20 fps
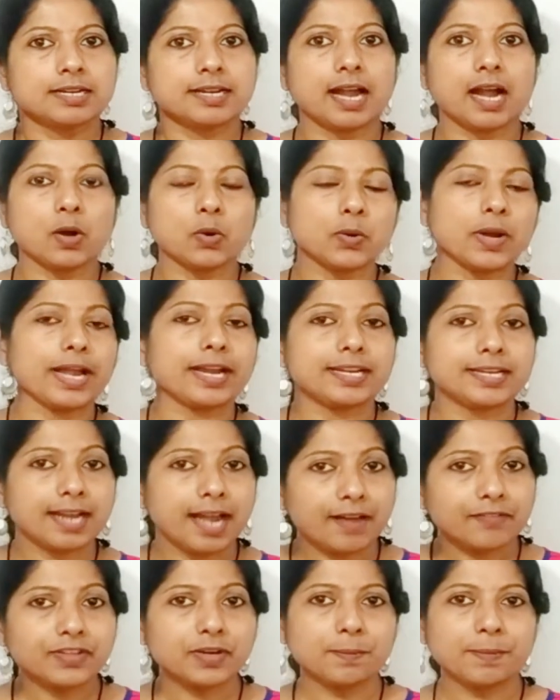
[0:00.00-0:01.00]
Now,
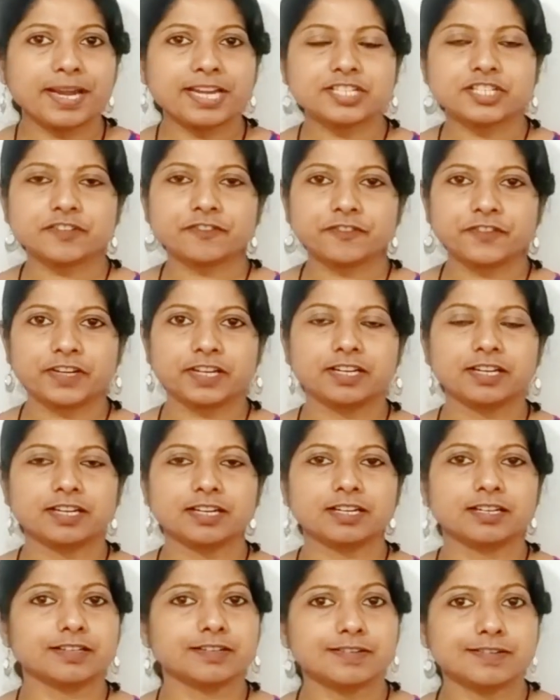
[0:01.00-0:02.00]
another major
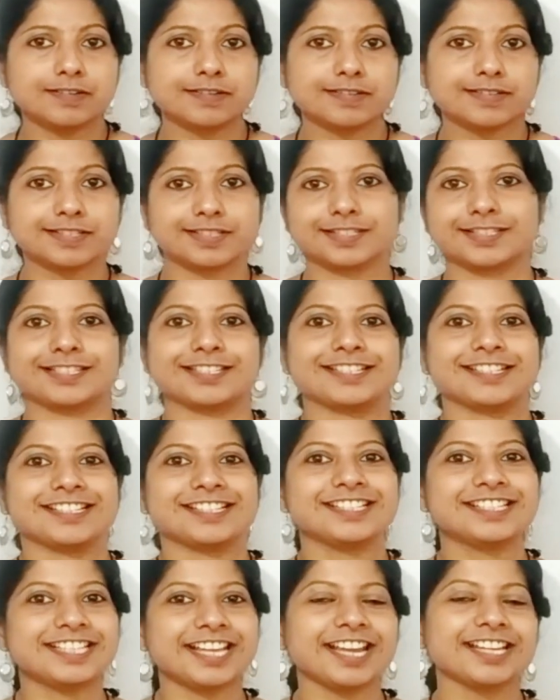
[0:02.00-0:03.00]
figure is
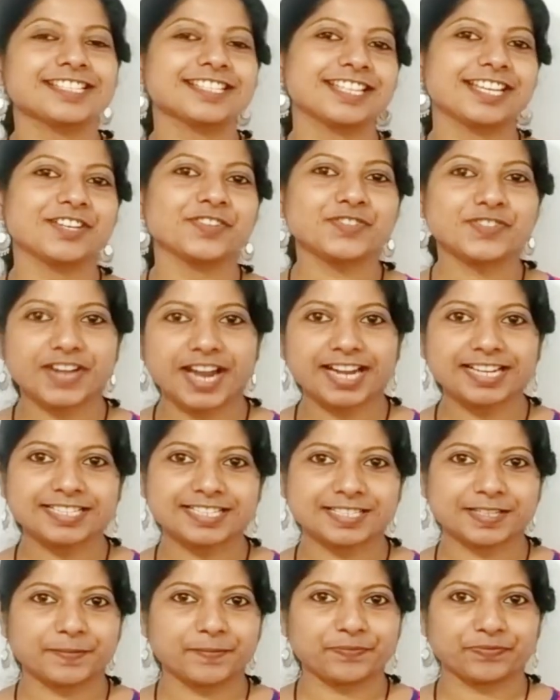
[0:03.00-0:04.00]
J.C.
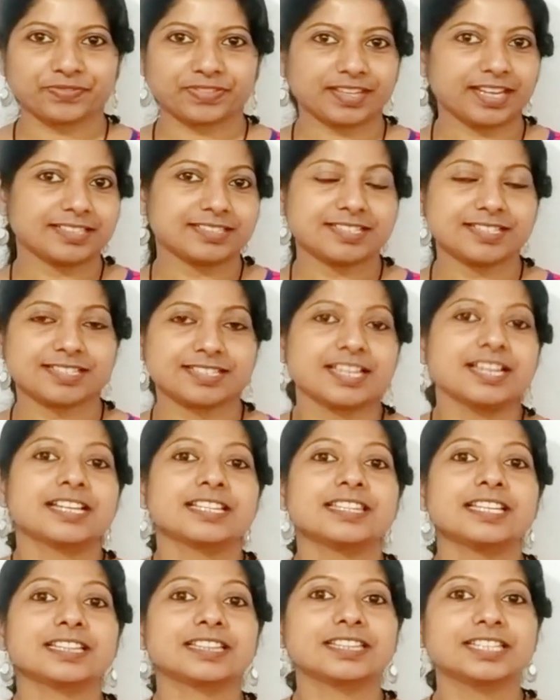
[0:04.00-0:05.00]
Ransom. That is,
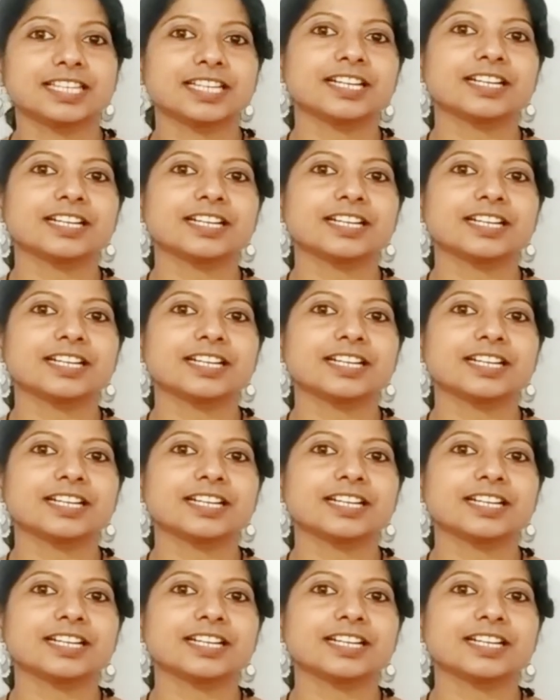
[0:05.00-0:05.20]
the